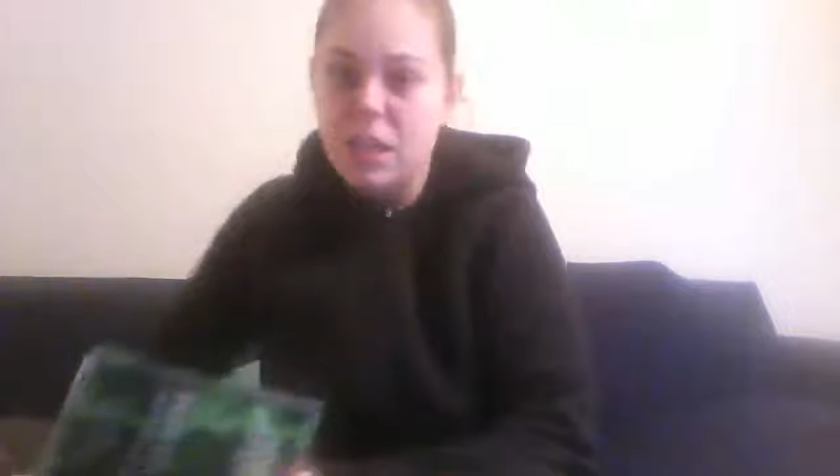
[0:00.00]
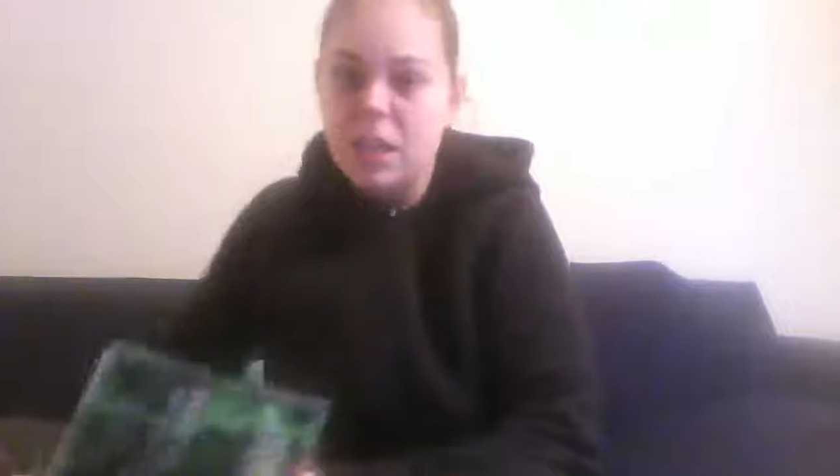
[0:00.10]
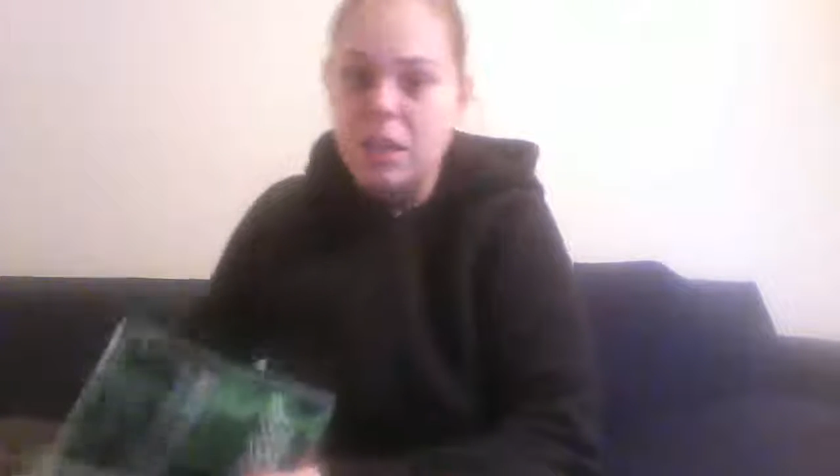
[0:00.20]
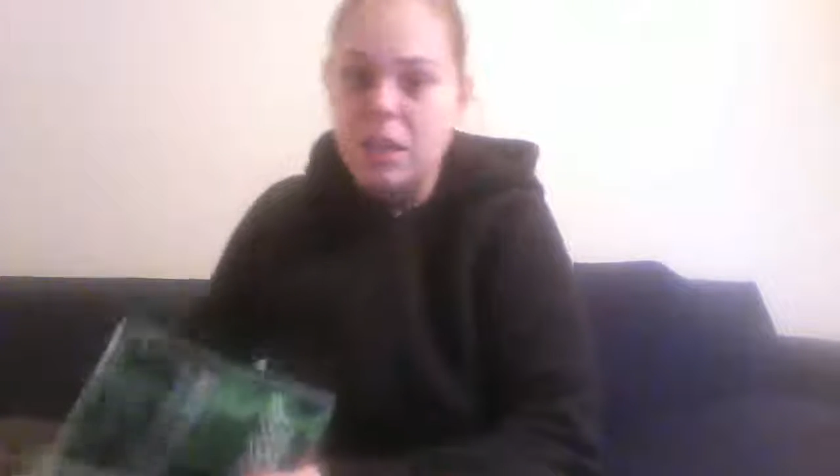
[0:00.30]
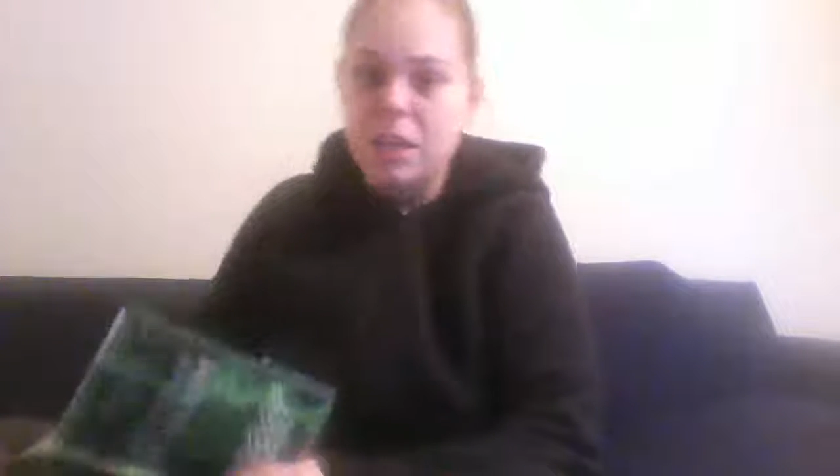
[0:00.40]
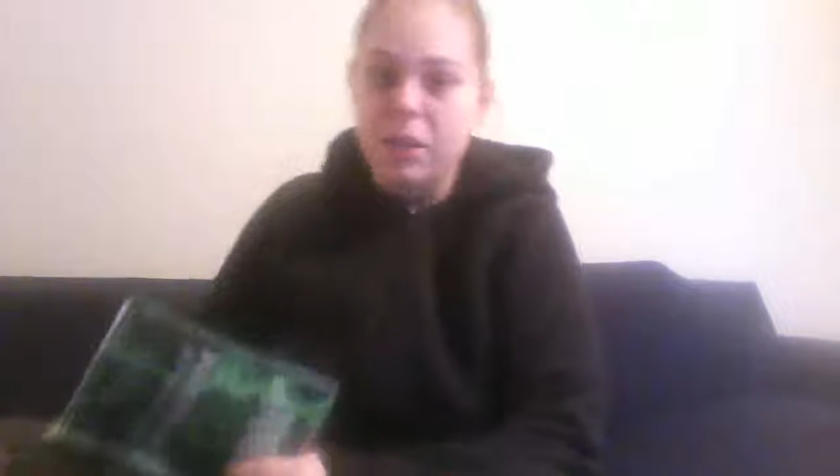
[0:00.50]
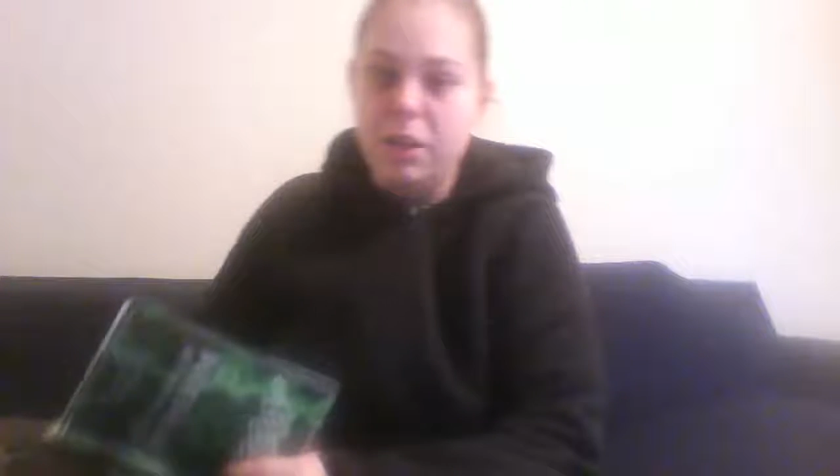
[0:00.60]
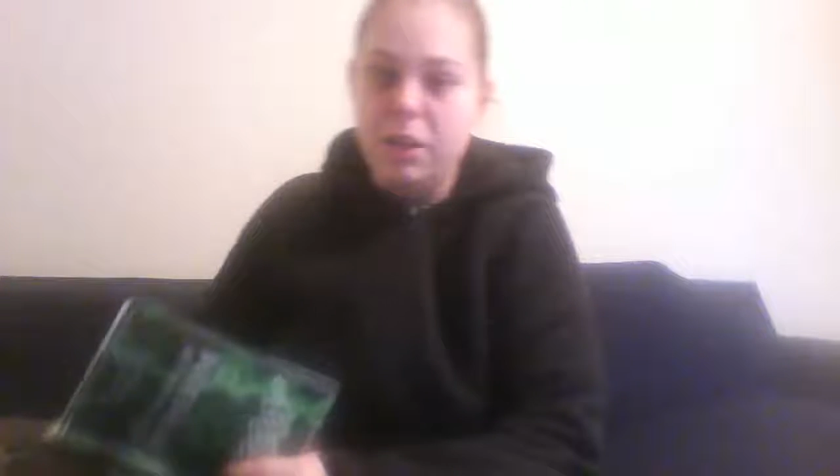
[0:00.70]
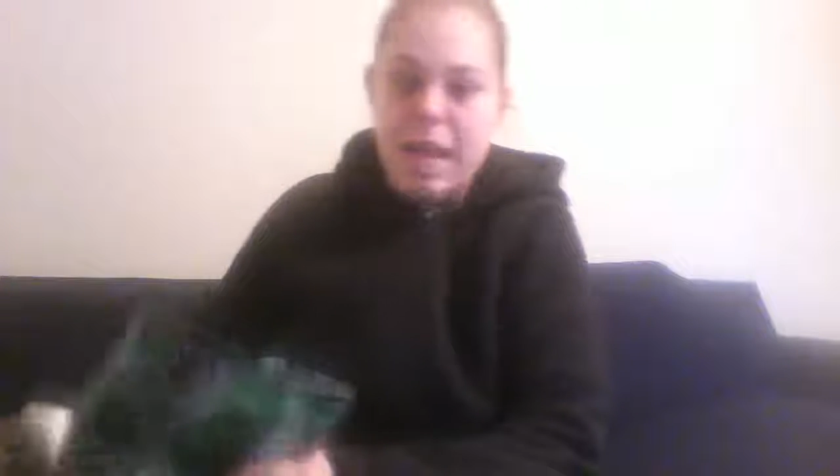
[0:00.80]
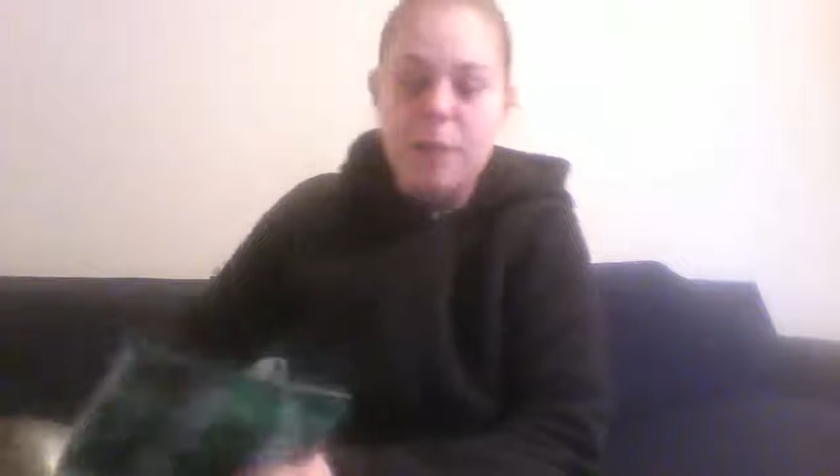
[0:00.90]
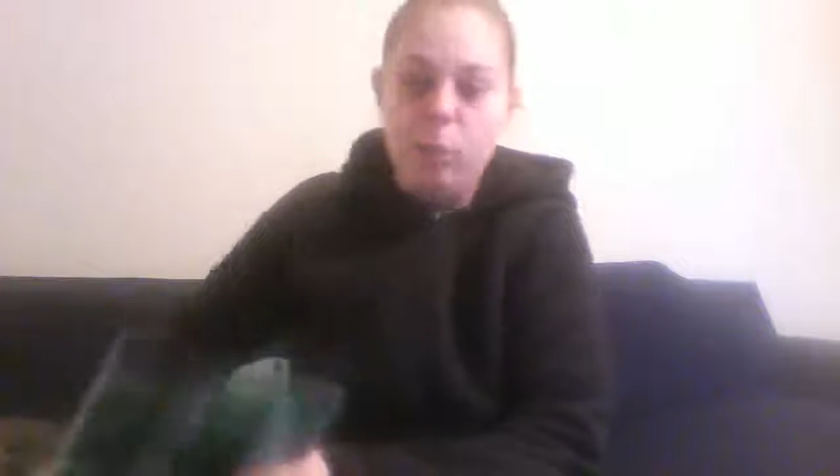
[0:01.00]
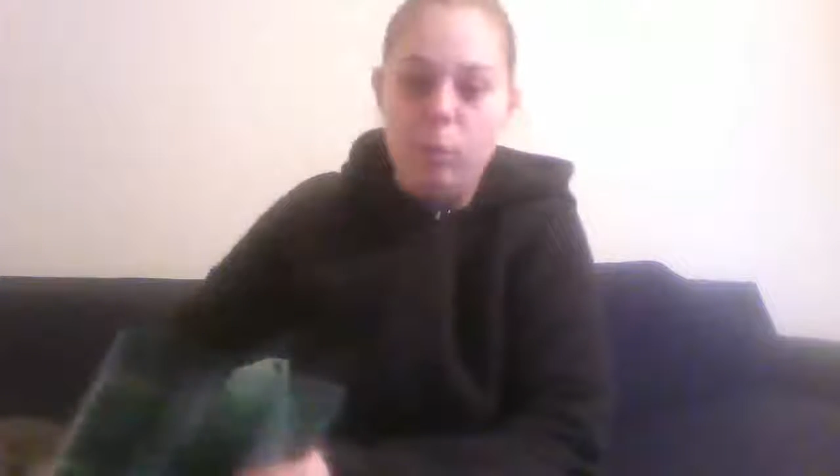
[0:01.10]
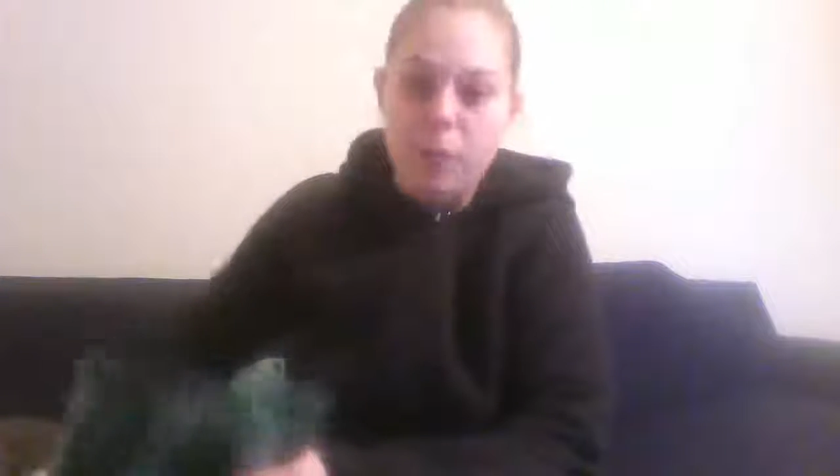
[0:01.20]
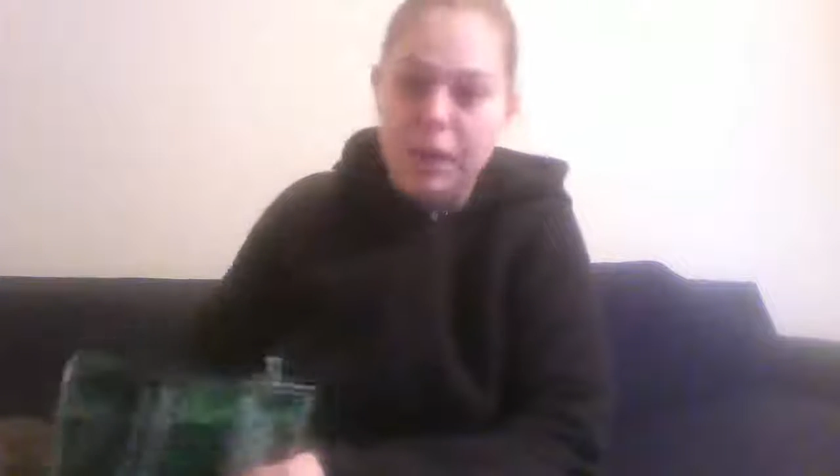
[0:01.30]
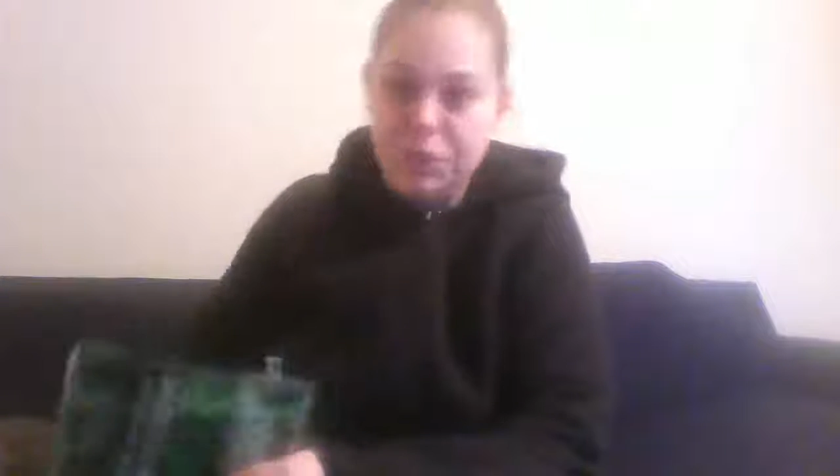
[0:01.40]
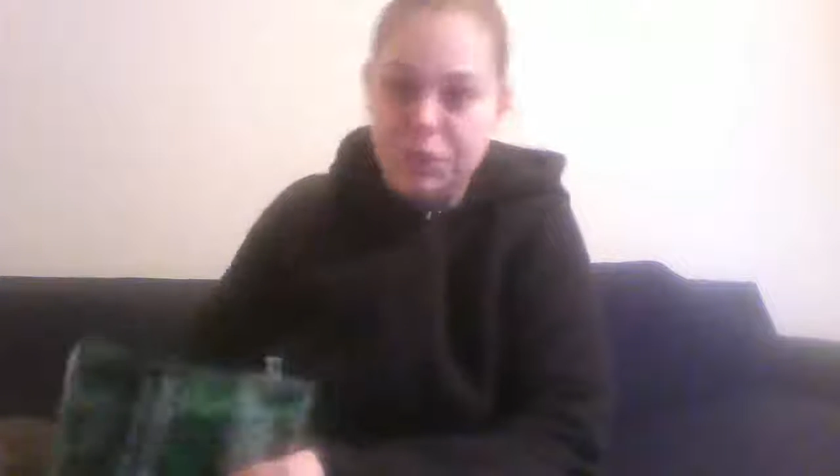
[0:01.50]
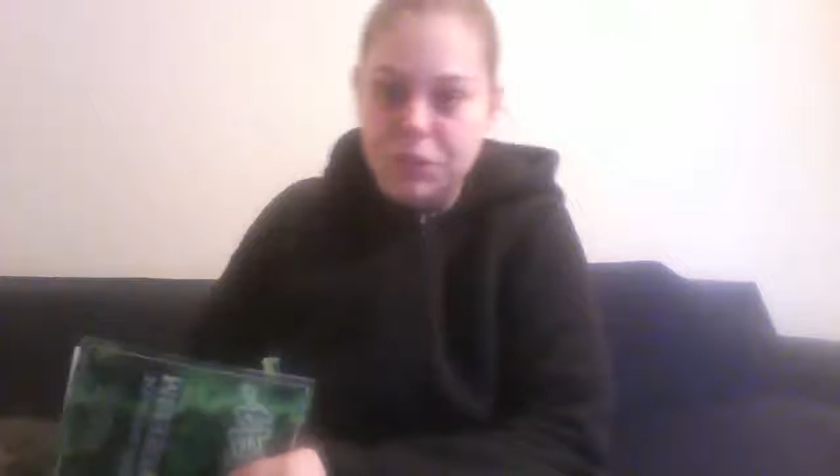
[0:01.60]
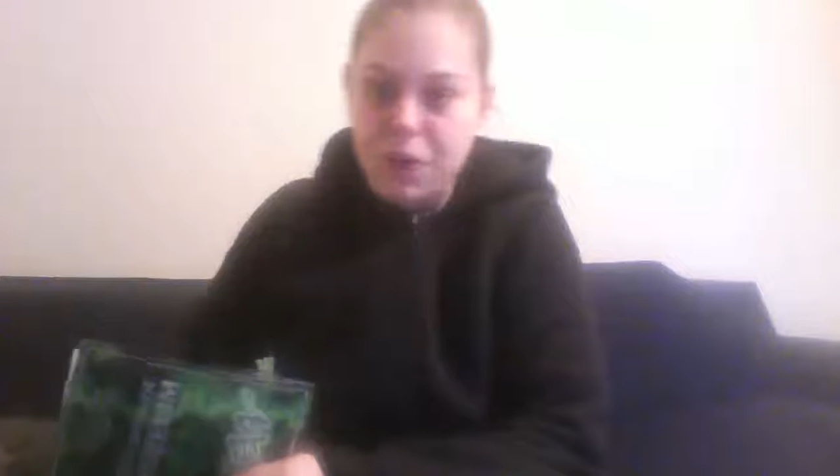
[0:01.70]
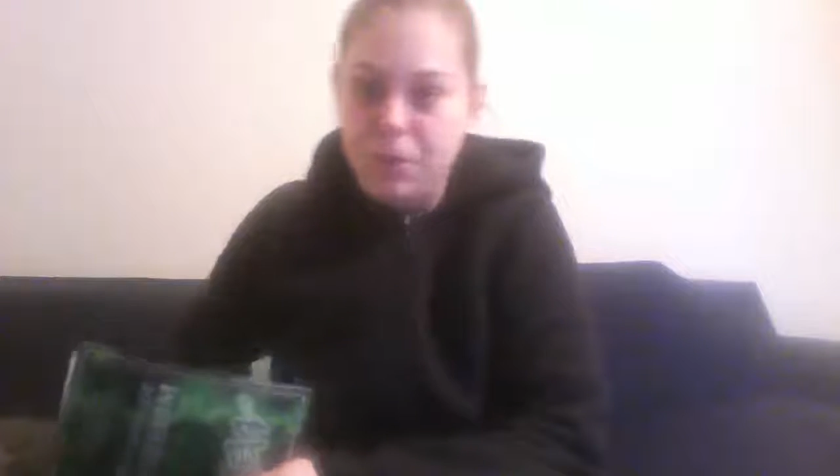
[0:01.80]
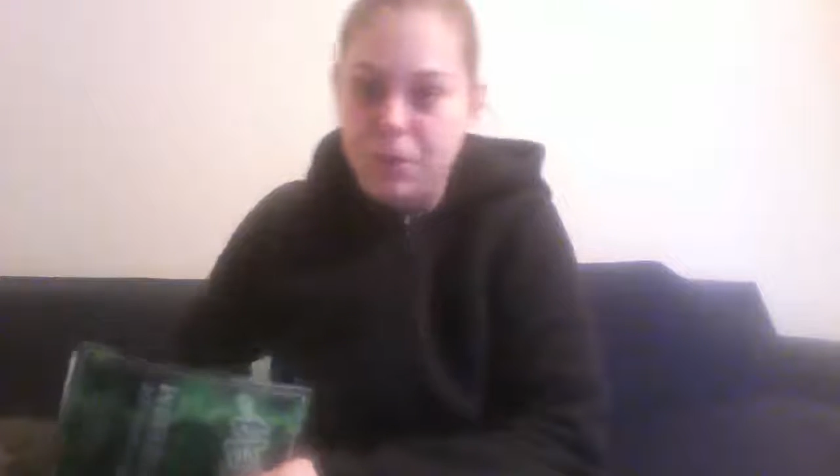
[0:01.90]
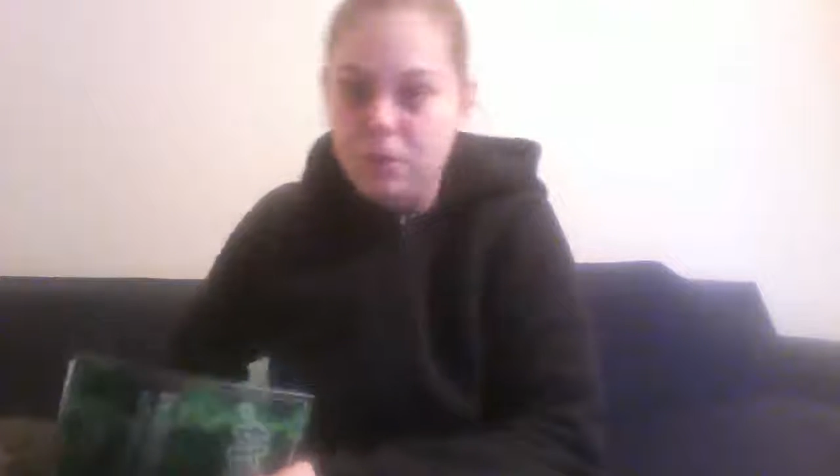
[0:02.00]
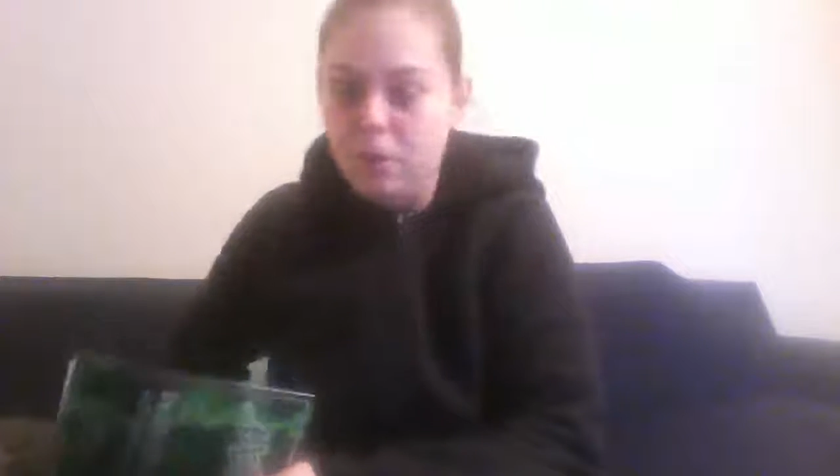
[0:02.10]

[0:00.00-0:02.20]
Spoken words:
he killed Abel by a stone,